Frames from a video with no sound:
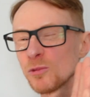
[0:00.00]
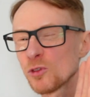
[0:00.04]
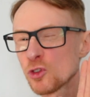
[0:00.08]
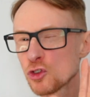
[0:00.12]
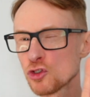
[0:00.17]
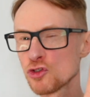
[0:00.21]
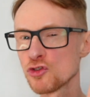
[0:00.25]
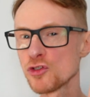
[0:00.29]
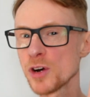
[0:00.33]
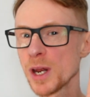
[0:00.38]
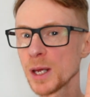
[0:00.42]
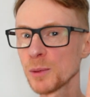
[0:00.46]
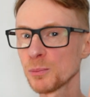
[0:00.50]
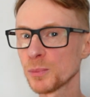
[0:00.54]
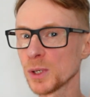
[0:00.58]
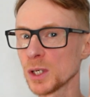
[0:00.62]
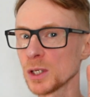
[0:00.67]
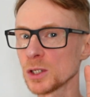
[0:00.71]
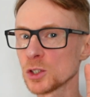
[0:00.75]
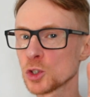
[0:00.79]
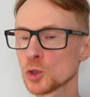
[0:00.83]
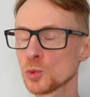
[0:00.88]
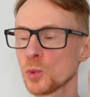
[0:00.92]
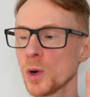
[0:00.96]
grip
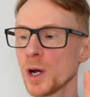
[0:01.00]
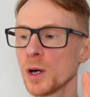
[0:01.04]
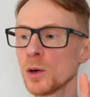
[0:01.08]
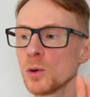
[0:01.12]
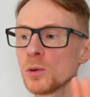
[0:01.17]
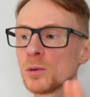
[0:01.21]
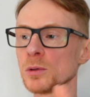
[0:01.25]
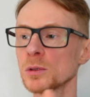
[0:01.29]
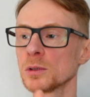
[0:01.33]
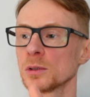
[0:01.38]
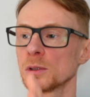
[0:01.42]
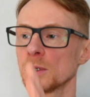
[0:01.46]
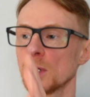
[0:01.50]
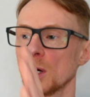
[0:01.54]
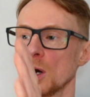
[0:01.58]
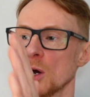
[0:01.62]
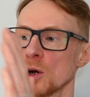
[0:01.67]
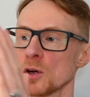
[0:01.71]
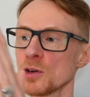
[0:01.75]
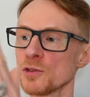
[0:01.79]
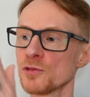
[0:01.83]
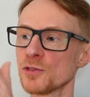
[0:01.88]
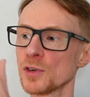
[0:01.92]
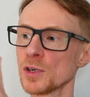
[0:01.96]
as well
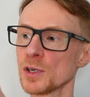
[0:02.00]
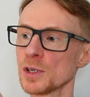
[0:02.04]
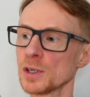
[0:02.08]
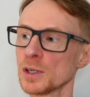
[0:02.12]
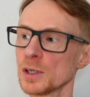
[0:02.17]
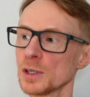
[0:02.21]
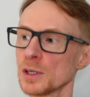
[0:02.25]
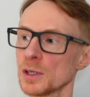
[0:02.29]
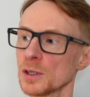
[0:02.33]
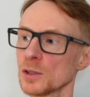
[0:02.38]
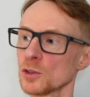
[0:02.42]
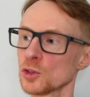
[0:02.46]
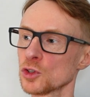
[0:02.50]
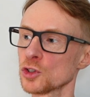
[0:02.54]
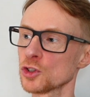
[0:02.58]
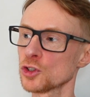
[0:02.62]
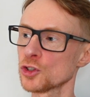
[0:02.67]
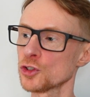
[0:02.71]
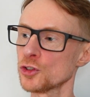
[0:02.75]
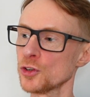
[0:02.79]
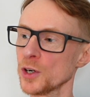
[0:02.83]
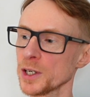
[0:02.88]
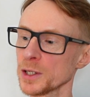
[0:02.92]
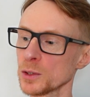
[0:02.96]
over
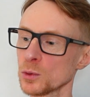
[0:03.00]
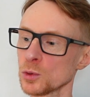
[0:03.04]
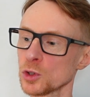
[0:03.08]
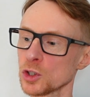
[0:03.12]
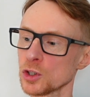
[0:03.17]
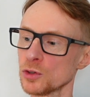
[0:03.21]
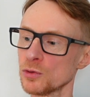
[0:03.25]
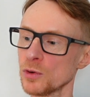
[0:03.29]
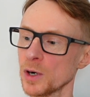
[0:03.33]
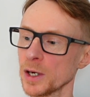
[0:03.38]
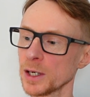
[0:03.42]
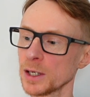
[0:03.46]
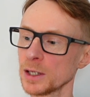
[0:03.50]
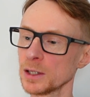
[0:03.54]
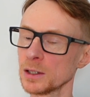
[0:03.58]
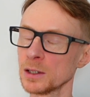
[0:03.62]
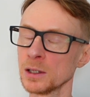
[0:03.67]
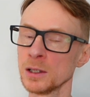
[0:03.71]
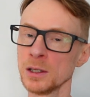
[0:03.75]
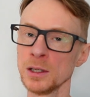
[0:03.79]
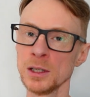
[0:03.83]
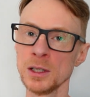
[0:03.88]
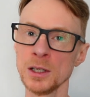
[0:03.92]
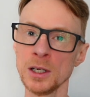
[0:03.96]
trail terrain,
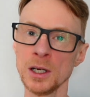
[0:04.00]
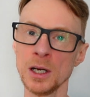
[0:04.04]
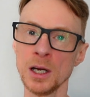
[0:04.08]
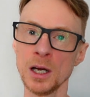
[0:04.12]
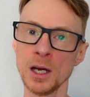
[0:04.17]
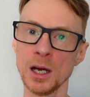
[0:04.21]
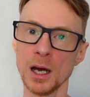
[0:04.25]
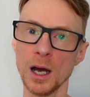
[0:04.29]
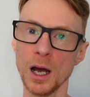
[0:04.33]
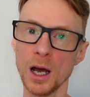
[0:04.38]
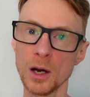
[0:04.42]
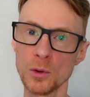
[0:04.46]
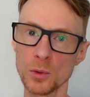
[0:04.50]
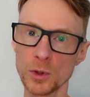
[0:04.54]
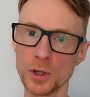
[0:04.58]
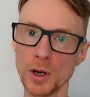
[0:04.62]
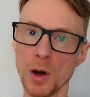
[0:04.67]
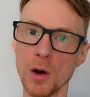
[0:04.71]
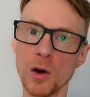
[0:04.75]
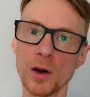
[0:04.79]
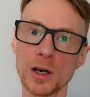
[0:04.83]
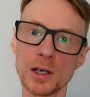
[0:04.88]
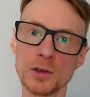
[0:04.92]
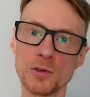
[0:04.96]
I would
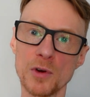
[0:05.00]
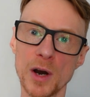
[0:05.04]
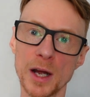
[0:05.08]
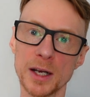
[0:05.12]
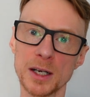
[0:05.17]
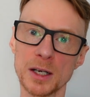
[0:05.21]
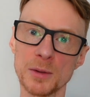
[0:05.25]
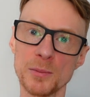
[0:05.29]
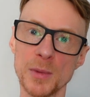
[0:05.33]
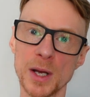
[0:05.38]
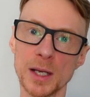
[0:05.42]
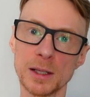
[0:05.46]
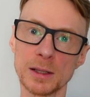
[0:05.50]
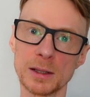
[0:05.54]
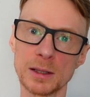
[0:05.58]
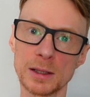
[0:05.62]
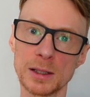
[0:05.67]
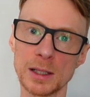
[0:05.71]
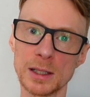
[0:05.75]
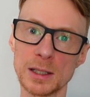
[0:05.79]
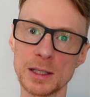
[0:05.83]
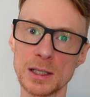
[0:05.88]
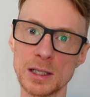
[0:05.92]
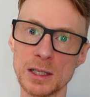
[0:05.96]
highly recommend
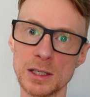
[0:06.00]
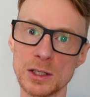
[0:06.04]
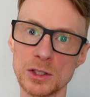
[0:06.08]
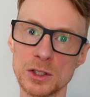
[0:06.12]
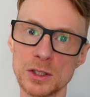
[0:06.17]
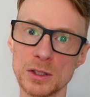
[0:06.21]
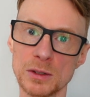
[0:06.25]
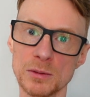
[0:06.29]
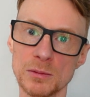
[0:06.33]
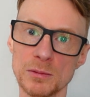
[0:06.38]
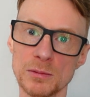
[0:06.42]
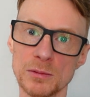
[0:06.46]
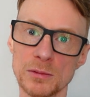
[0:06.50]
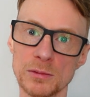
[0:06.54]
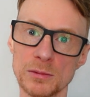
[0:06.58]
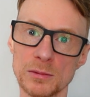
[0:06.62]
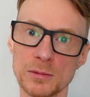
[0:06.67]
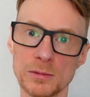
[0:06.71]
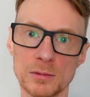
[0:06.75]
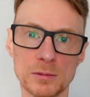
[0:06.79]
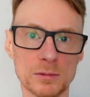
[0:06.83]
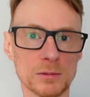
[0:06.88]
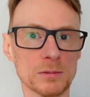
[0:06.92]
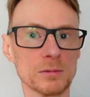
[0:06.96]
these
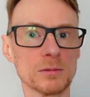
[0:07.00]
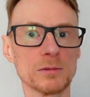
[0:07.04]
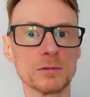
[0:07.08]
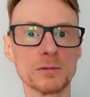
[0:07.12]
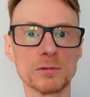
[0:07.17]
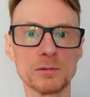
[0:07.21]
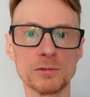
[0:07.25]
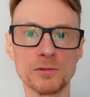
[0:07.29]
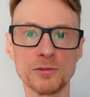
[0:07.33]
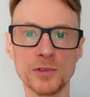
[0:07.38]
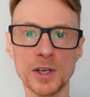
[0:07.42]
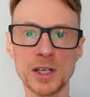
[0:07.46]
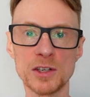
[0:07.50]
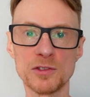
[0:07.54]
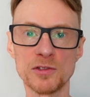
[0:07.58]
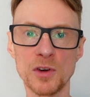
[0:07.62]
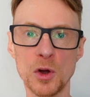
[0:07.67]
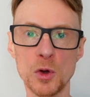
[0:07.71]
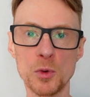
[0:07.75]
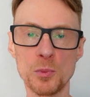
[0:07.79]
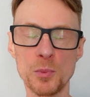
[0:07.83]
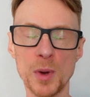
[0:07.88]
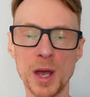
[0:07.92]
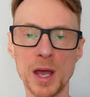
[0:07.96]

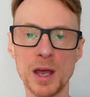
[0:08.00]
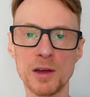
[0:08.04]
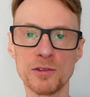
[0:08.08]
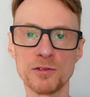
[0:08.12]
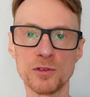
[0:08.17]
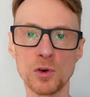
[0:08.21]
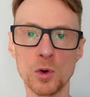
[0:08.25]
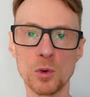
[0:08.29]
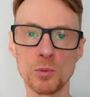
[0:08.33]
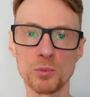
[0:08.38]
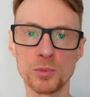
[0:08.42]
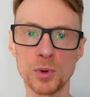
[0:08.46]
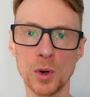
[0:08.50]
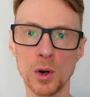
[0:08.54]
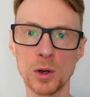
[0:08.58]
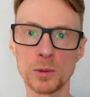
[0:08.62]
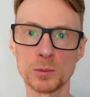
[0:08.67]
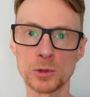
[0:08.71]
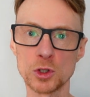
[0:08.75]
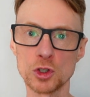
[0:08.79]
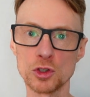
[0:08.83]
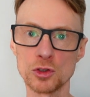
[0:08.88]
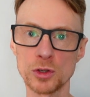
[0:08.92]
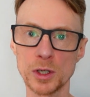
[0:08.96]
Vivobarefoot
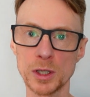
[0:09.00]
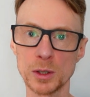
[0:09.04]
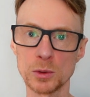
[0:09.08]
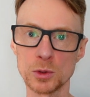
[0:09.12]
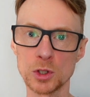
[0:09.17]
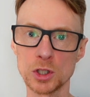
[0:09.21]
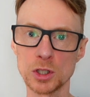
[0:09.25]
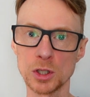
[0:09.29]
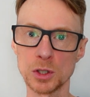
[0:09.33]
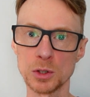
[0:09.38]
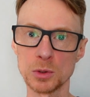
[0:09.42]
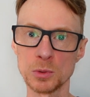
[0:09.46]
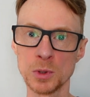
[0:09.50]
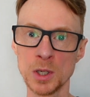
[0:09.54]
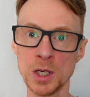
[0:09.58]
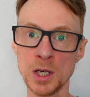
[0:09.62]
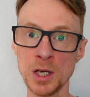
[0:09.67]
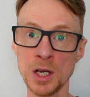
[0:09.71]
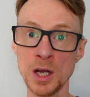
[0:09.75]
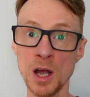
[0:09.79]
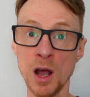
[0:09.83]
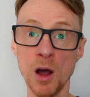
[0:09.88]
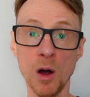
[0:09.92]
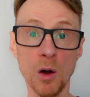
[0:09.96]
Primus Trail 2.
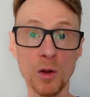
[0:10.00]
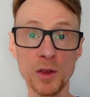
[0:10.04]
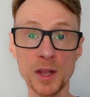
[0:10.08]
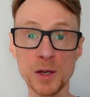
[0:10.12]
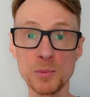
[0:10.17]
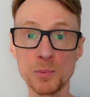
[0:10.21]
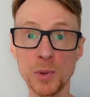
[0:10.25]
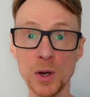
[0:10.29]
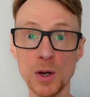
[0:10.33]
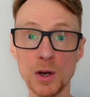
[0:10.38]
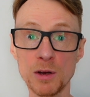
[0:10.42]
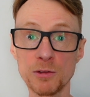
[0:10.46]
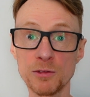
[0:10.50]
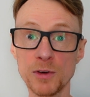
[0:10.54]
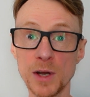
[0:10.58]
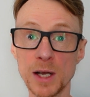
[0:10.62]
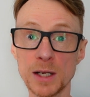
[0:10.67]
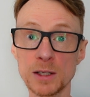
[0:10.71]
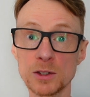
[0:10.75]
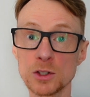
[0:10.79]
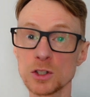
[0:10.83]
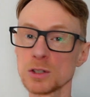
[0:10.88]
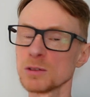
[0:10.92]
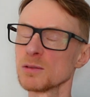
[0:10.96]
Are they
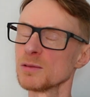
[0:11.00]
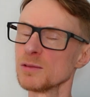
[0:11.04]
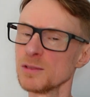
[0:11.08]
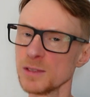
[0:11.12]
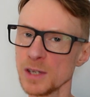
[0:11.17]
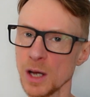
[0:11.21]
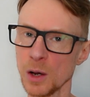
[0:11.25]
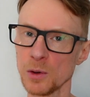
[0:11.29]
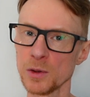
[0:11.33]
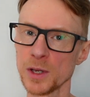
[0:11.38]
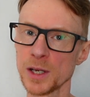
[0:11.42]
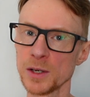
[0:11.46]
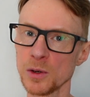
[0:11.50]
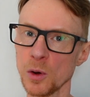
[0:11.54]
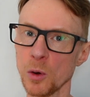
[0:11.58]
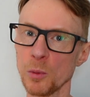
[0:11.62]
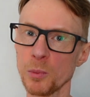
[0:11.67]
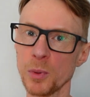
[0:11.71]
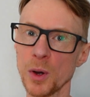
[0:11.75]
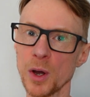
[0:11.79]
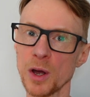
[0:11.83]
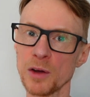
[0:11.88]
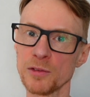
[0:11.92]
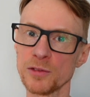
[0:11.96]
perfect? No, they're not
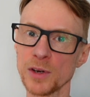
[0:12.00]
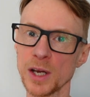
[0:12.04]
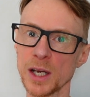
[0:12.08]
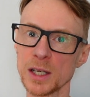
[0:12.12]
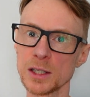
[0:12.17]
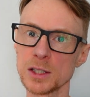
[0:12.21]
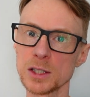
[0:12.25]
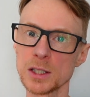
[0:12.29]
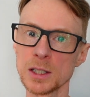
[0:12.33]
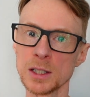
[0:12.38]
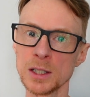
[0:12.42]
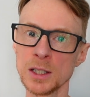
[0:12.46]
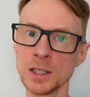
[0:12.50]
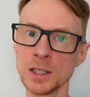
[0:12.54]
perfect,